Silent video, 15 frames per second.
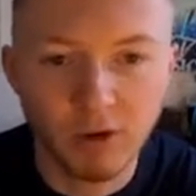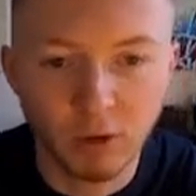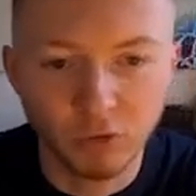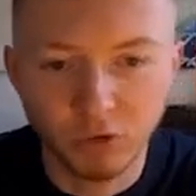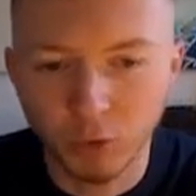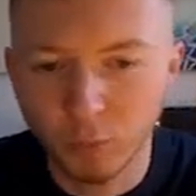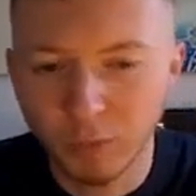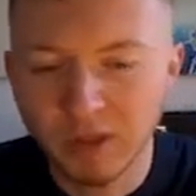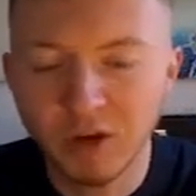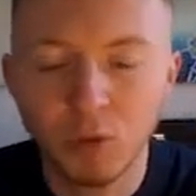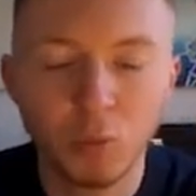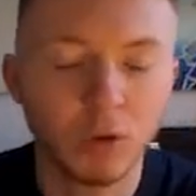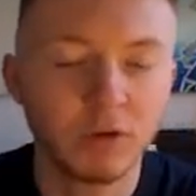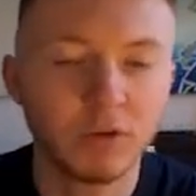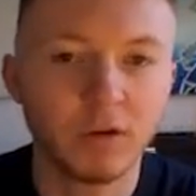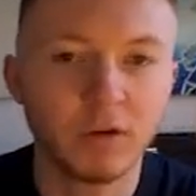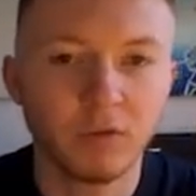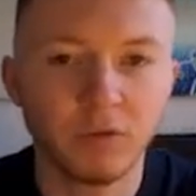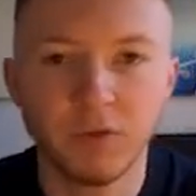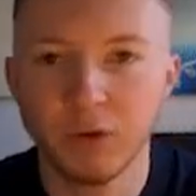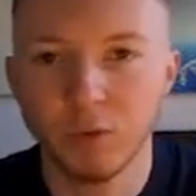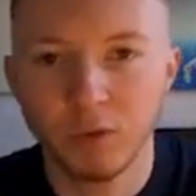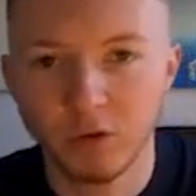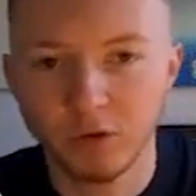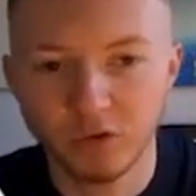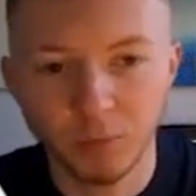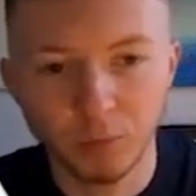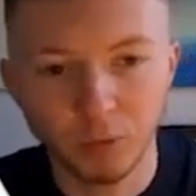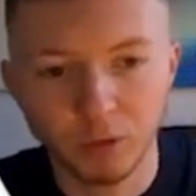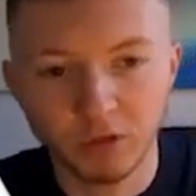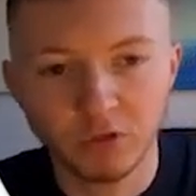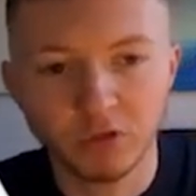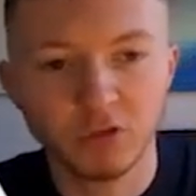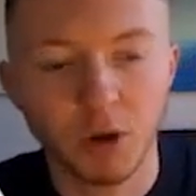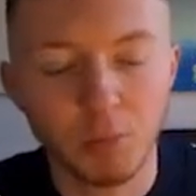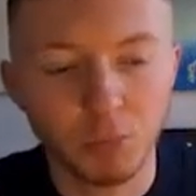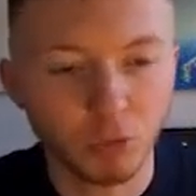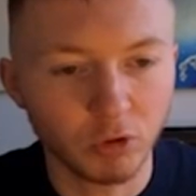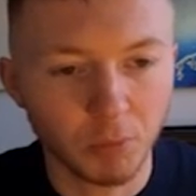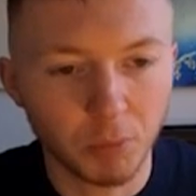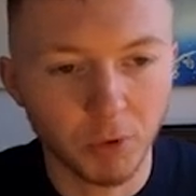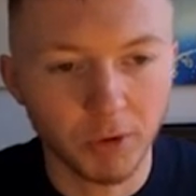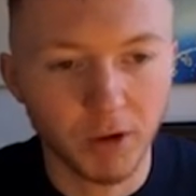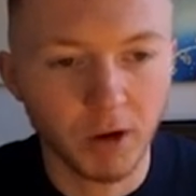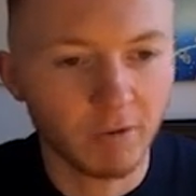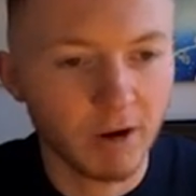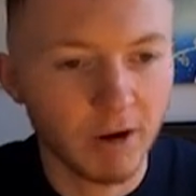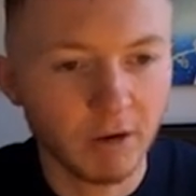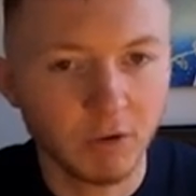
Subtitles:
You know, we don't want it to feel that somebody stumbled upon our ad.